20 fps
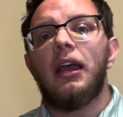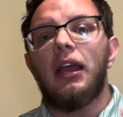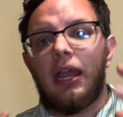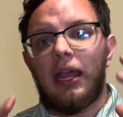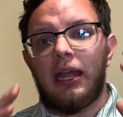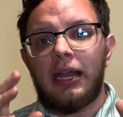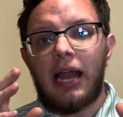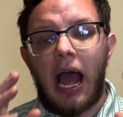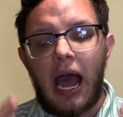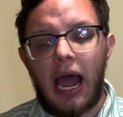
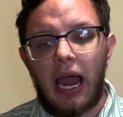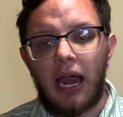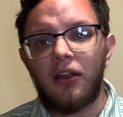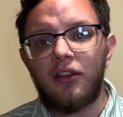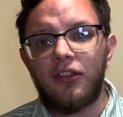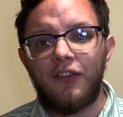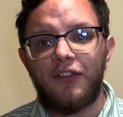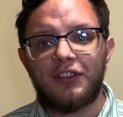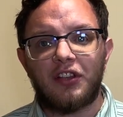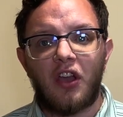and hire
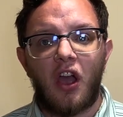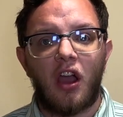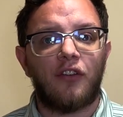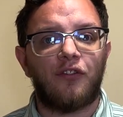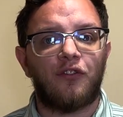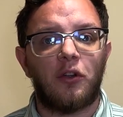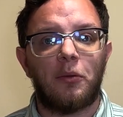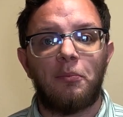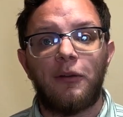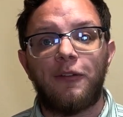the
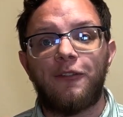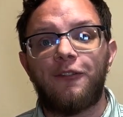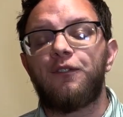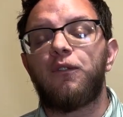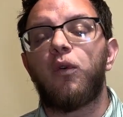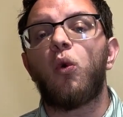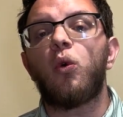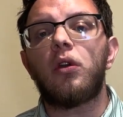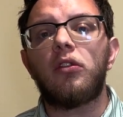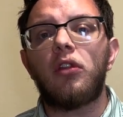photographer
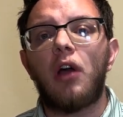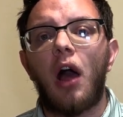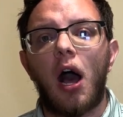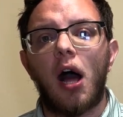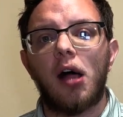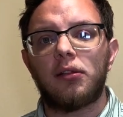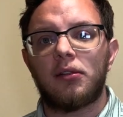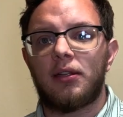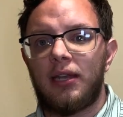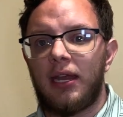before the
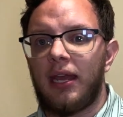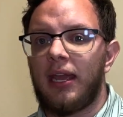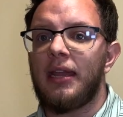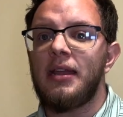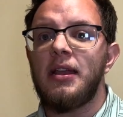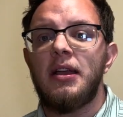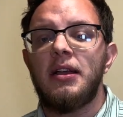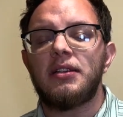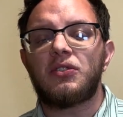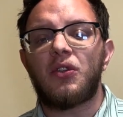
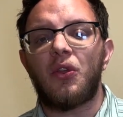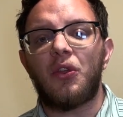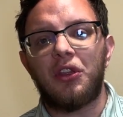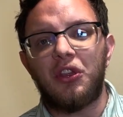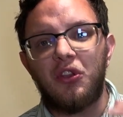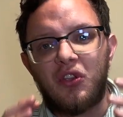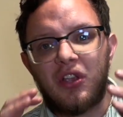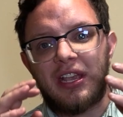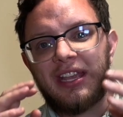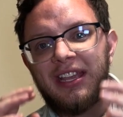holiday so that
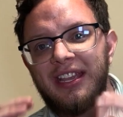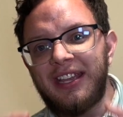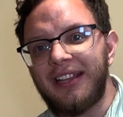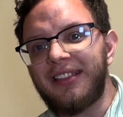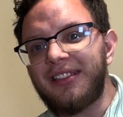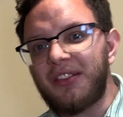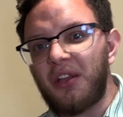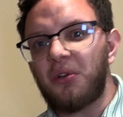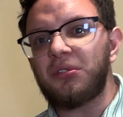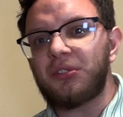you can
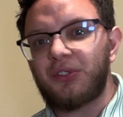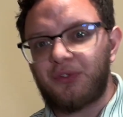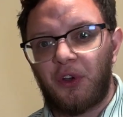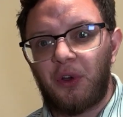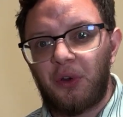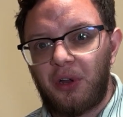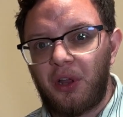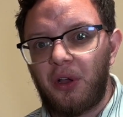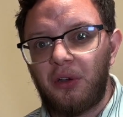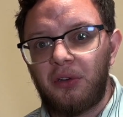get those
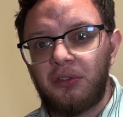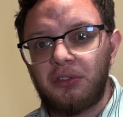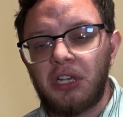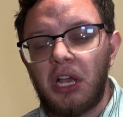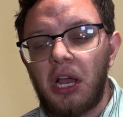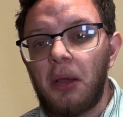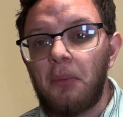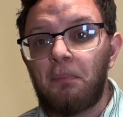photos